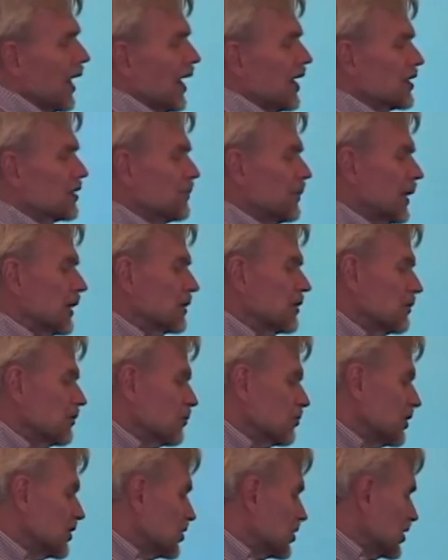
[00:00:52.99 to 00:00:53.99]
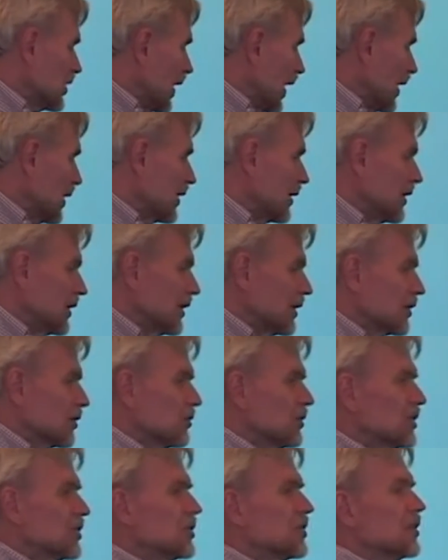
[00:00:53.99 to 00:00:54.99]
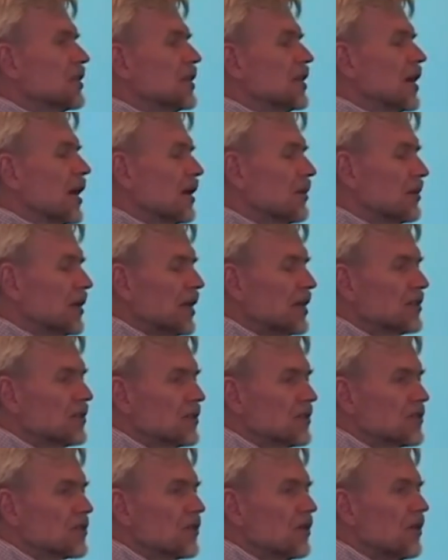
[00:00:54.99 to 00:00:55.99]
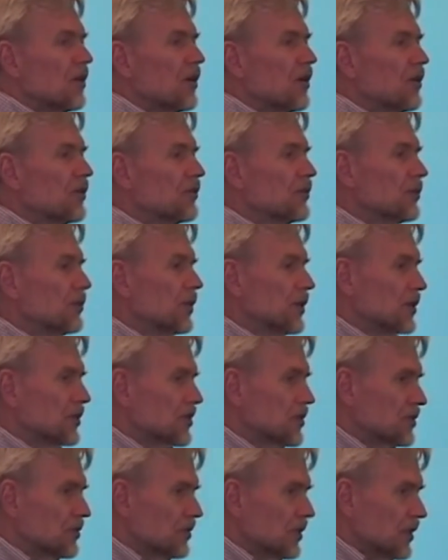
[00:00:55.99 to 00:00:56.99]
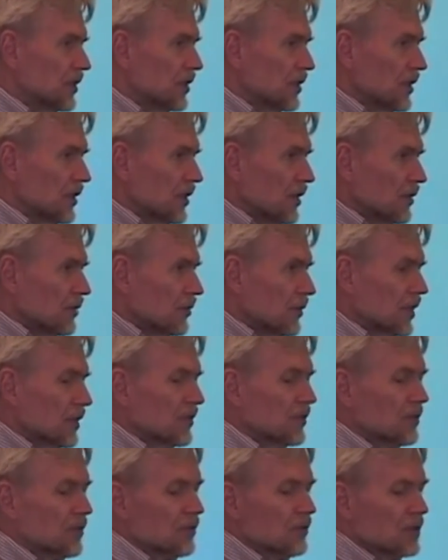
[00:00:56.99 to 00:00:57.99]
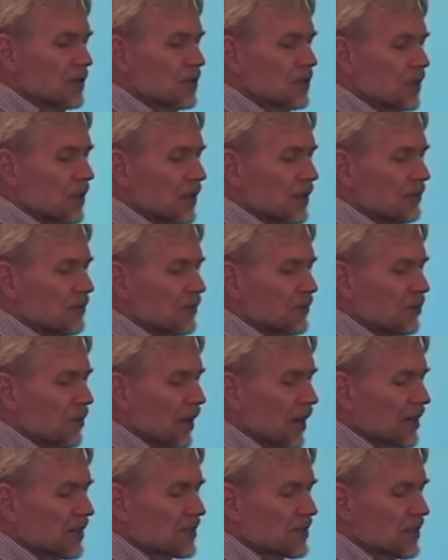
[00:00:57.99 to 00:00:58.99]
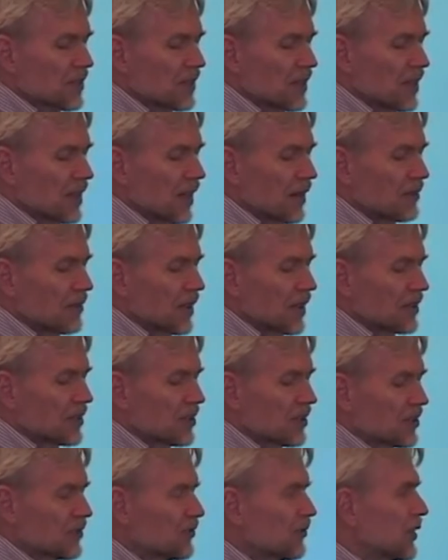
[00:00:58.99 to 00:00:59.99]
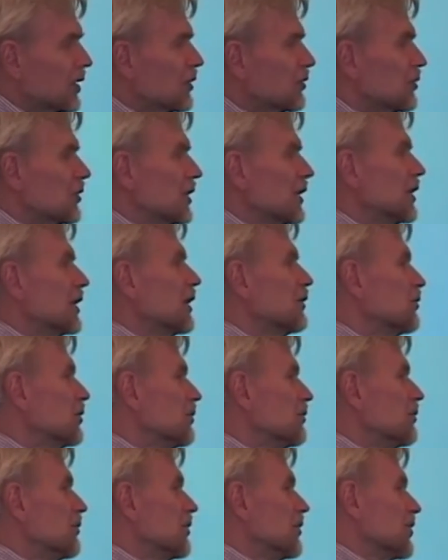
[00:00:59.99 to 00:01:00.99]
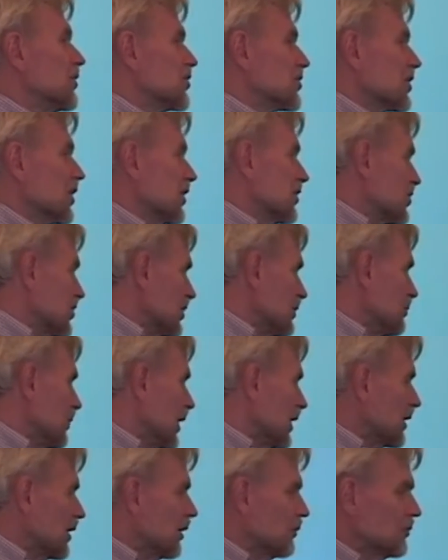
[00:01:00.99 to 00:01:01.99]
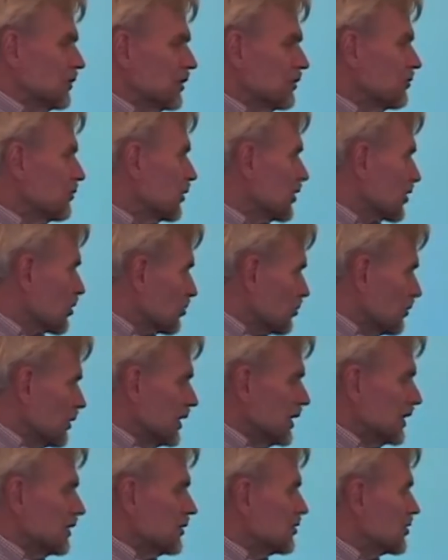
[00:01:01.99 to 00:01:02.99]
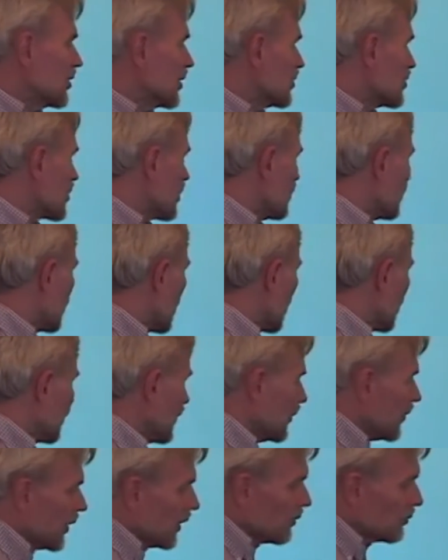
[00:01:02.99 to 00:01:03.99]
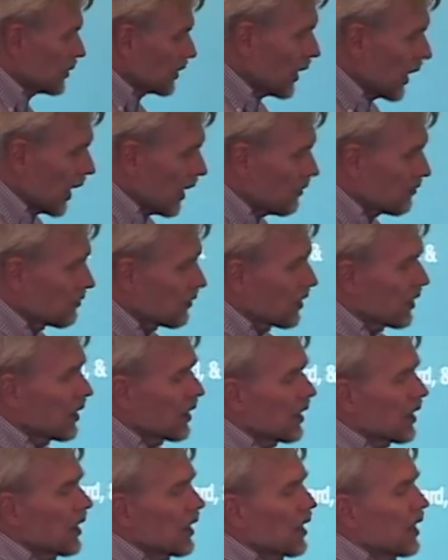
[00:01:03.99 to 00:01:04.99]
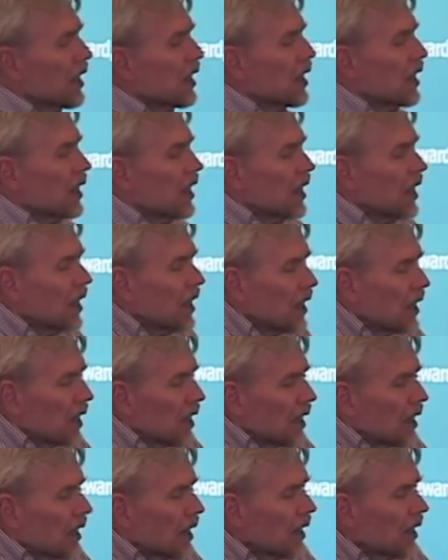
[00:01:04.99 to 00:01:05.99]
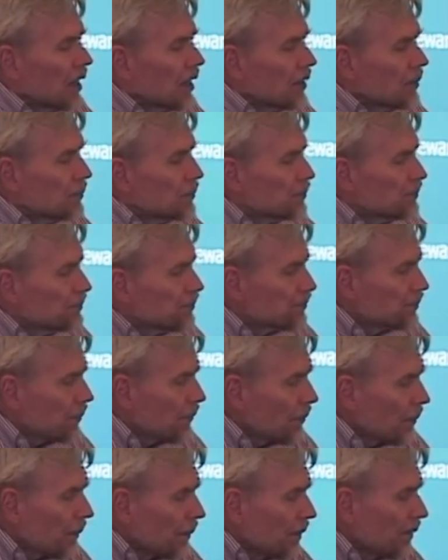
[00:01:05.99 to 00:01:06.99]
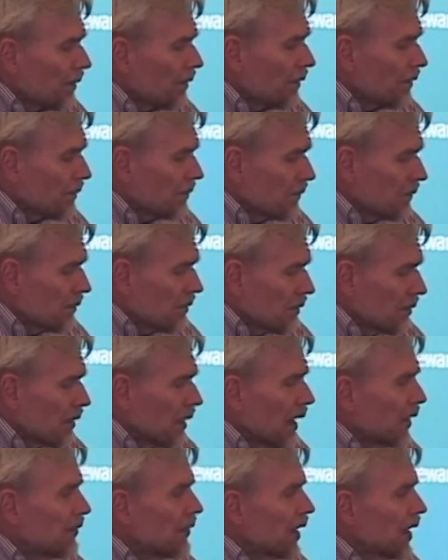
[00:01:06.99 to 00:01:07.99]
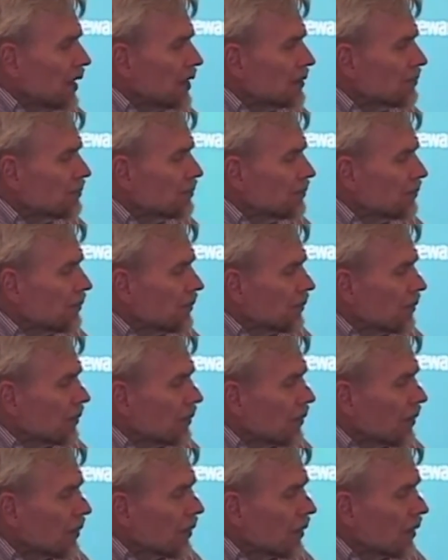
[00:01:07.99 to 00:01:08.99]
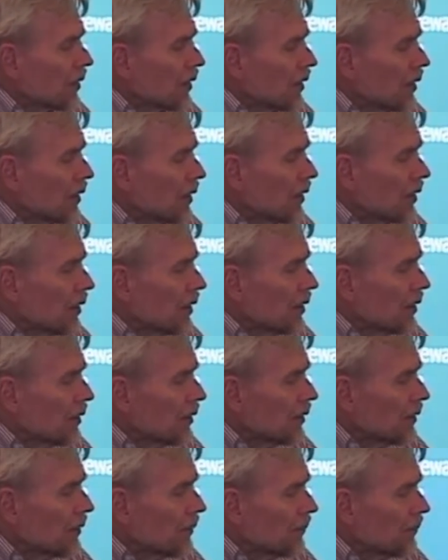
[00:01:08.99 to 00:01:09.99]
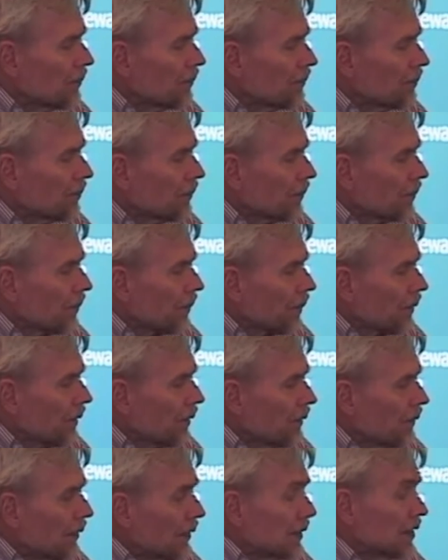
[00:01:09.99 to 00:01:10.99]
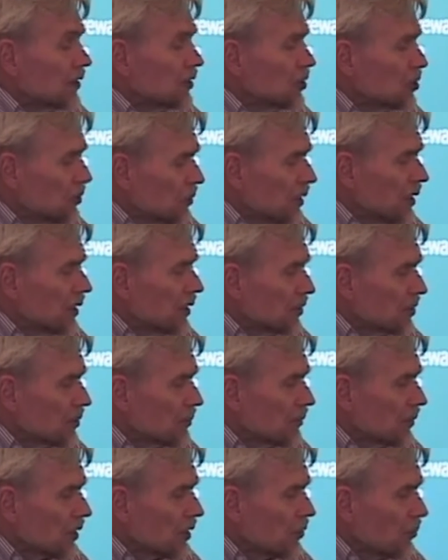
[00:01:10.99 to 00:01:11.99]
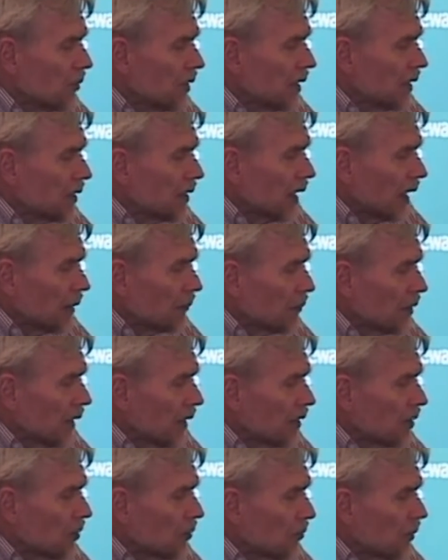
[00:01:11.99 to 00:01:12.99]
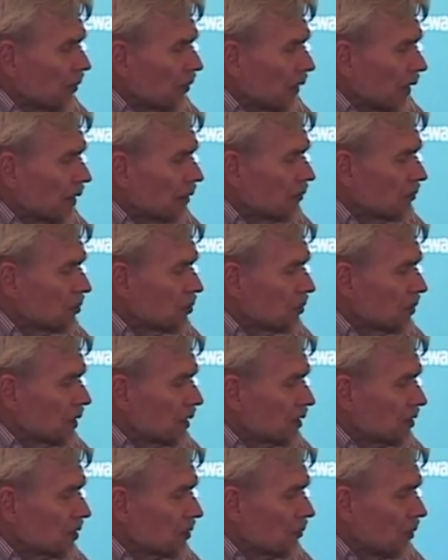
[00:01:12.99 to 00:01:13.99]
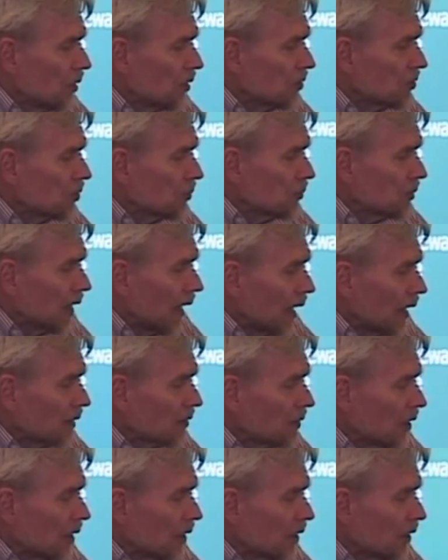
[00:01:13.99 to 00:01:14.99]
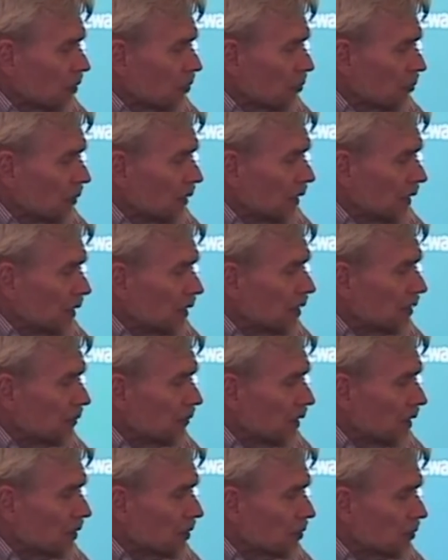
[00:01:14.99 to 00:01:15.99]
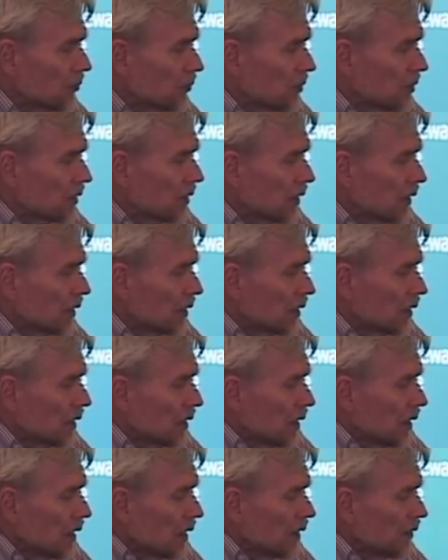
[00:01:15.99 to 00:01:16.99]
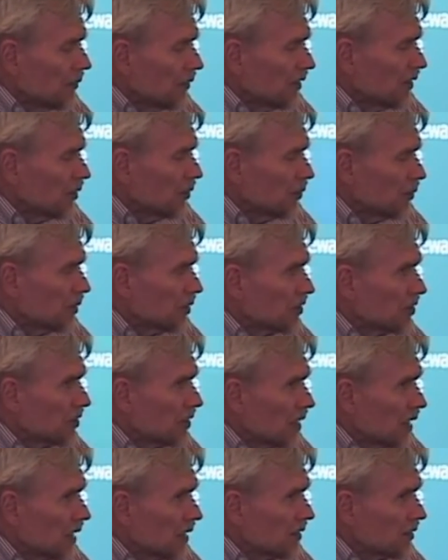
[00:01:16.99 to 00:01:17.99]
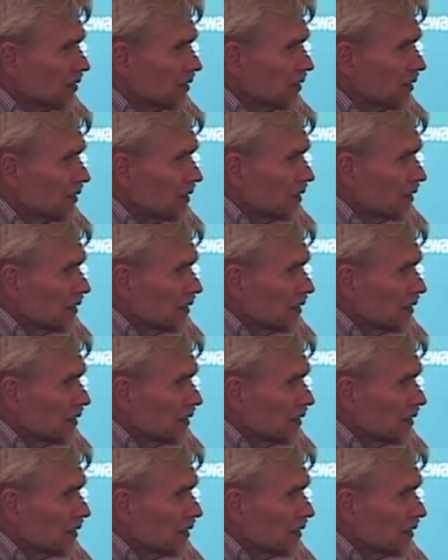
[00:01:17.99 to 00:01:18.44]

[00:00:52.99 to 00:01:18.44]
aspect of Christianity and Christian denominations all through history because Christian, even Protestant denominations, frequently they would discuss and make up different creeds and so on that they have. Um, and then, um, and in Judaism, the creed came later, but they, Judaism also tacked on a creed eventually, even though it's not,